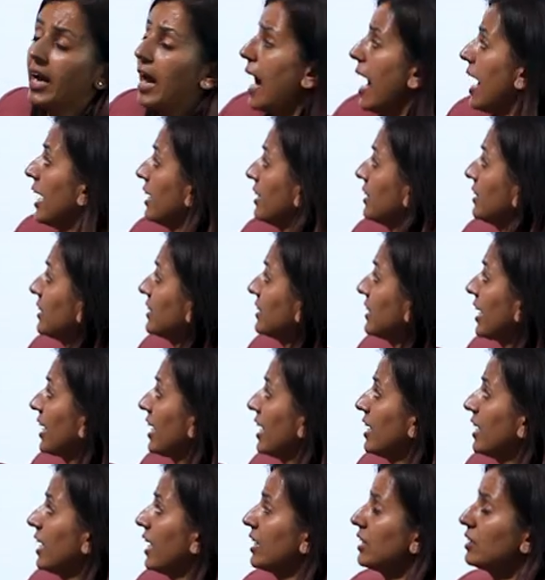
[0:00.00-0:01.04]
And in the
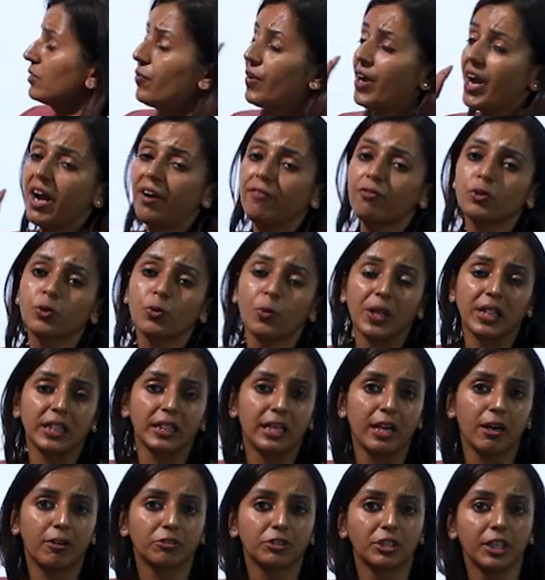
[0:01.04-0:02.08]
second case, we have
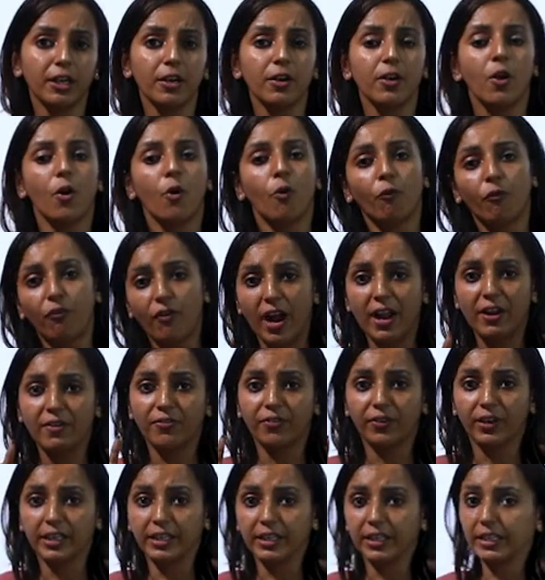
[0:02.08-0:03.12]

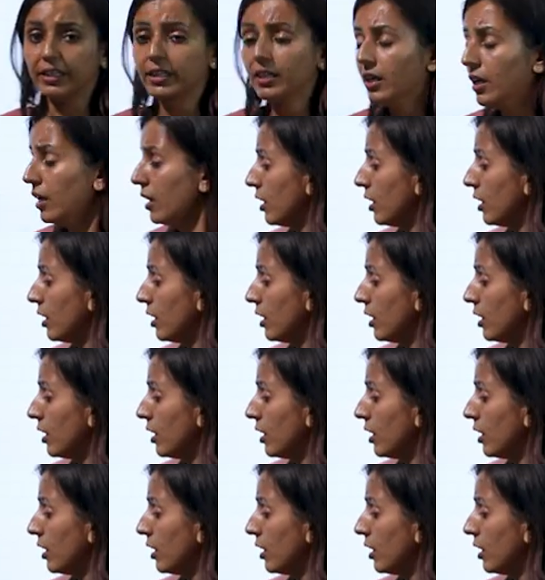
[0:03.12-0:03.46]
12,500.